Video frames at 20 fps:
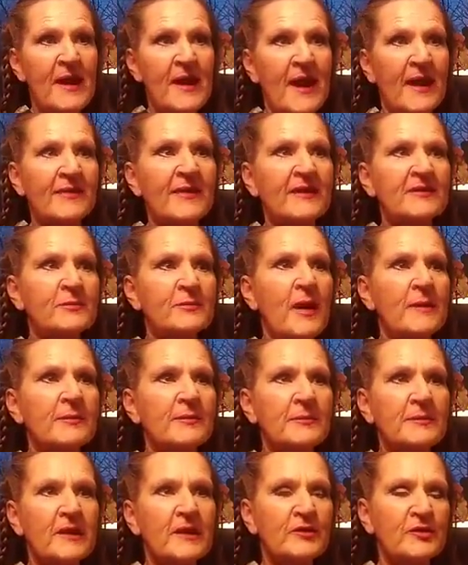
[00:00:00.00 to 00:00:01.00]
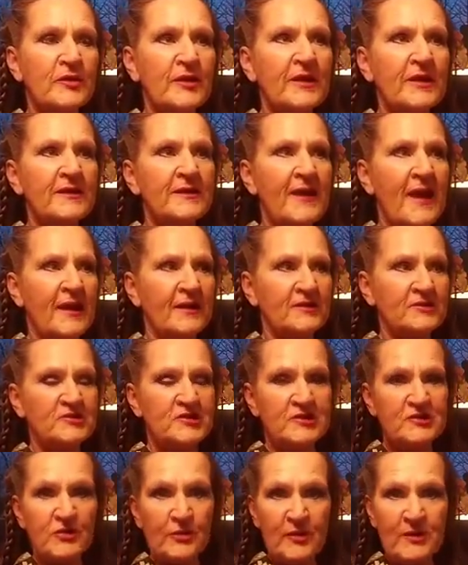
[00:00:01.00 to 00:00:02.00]
And that's probably a good
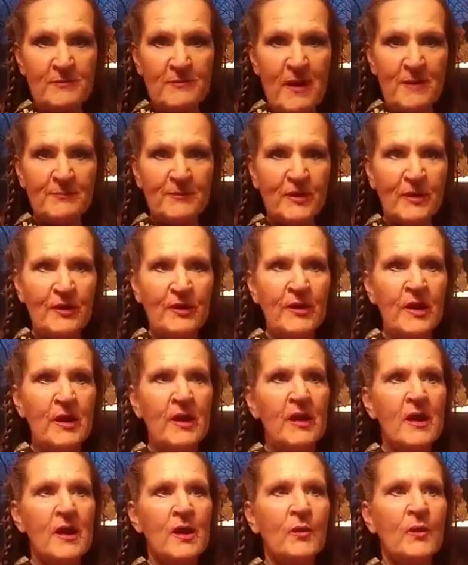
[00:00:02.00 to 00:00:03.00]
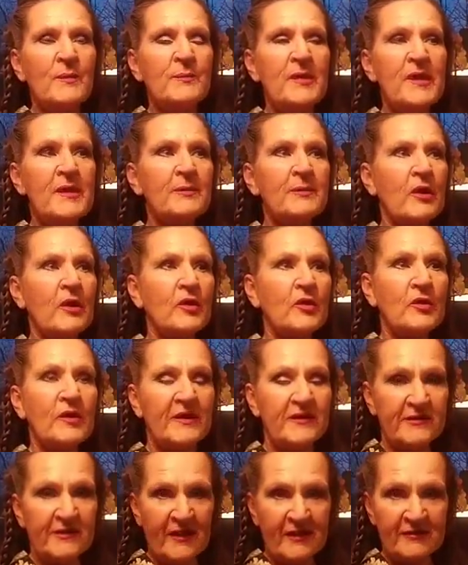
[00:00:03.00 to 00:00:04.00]
analogy to remember when people are
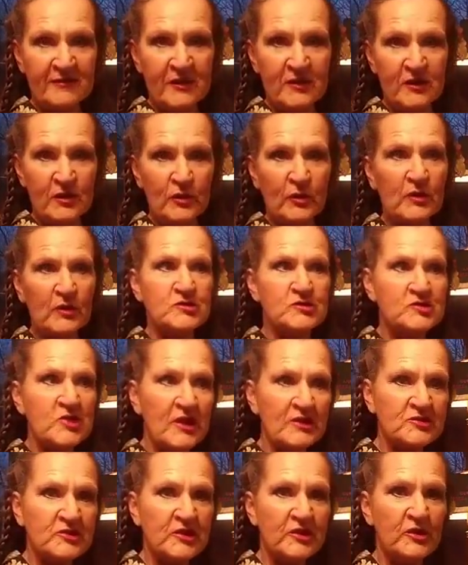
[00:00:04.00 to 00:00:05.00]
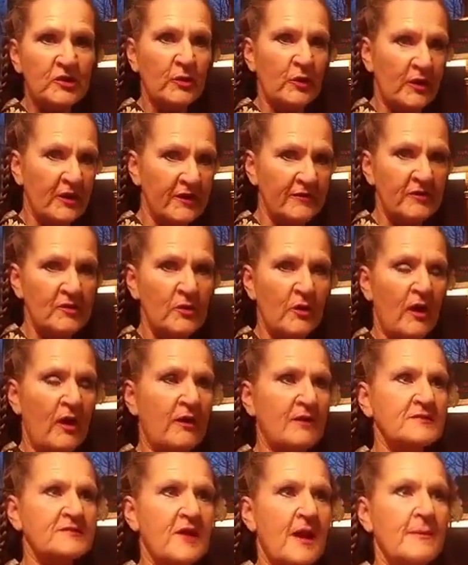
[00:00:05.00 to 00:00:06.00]
criticizing you or judging you or giving you a
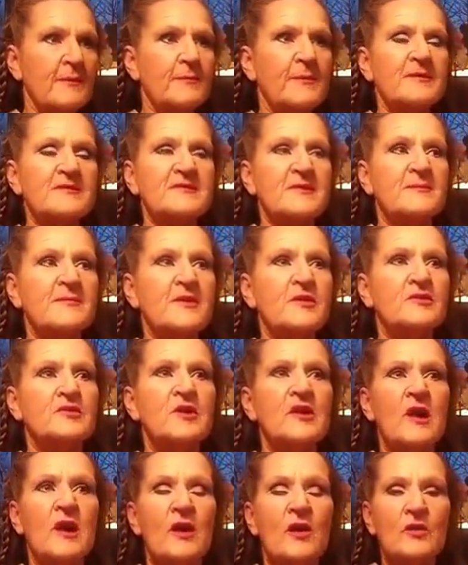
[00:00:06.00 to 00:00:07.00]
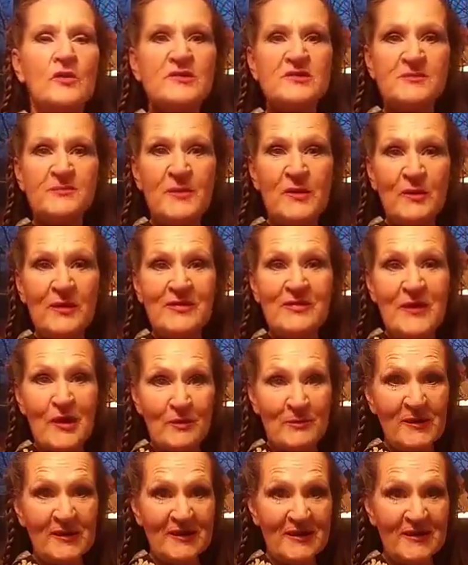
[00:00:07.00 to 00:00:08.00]
hard time about something or, or spewing their
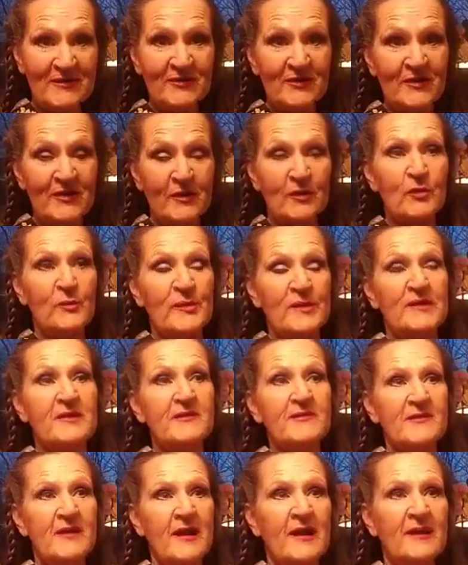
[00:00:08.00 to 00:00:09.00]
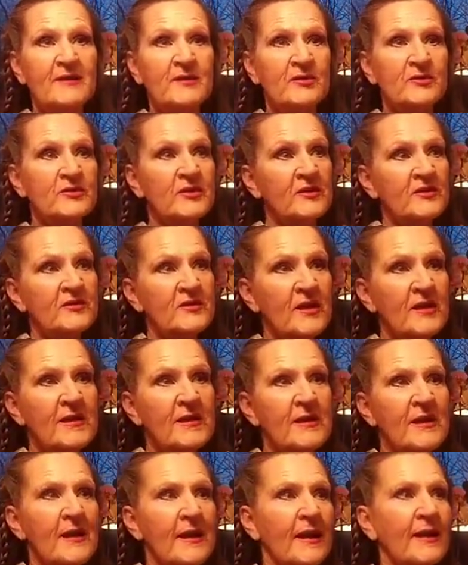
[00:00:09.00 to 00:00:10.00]
beliefs and their opinions on you. Just,
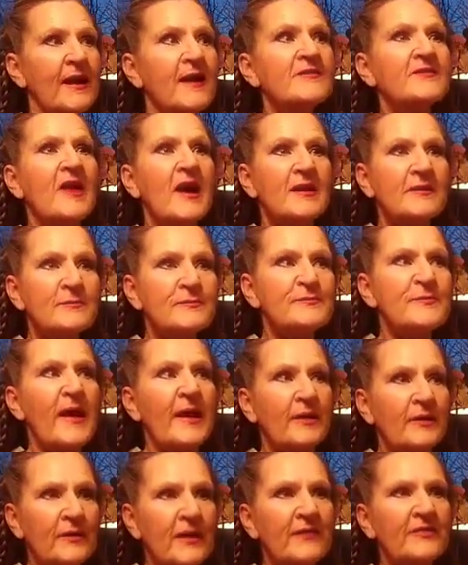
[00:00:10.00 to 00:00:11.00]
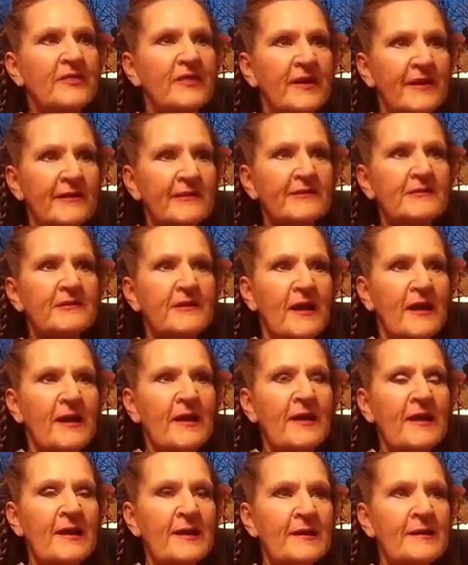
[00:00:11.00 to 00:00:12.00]
and I've gotten better at this.
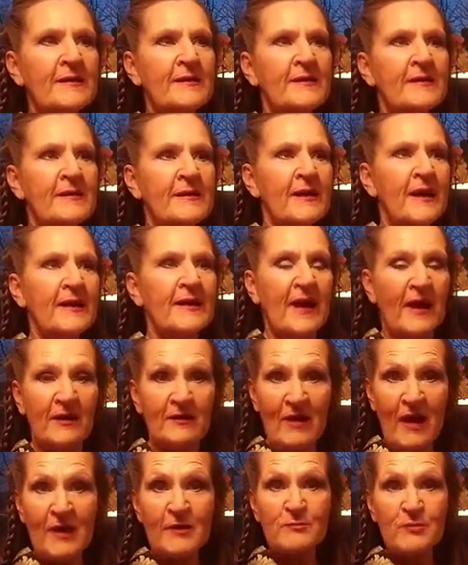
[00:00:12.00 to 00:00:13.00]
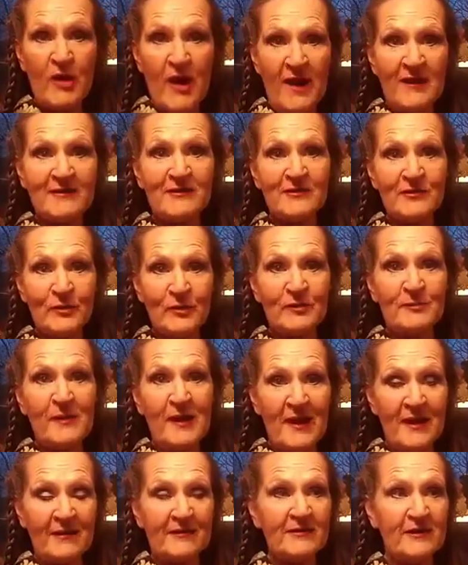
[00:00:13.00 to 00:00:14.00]
I, I got a lot of practice with my
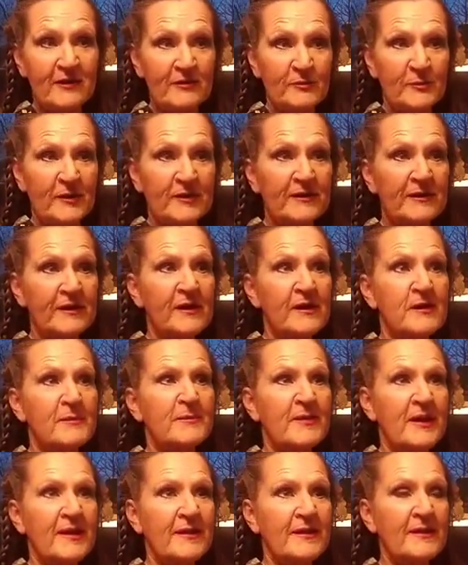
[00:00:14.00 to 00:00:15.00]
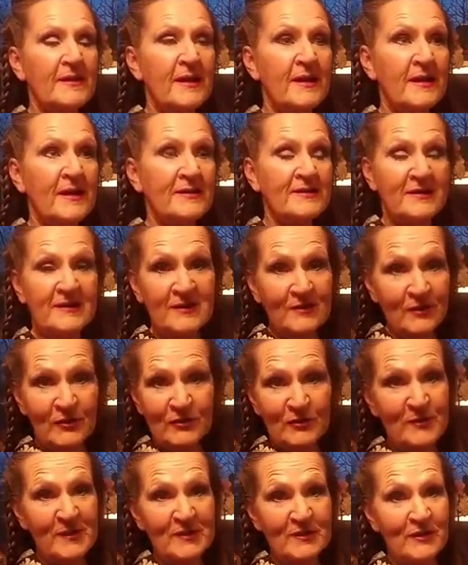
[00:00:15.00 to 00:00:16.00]
ex husband, but I, I didn't used
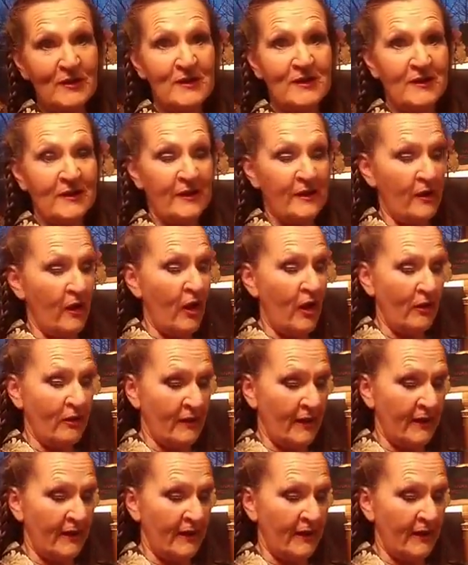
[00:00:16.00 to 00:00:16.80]
to be good at it at all.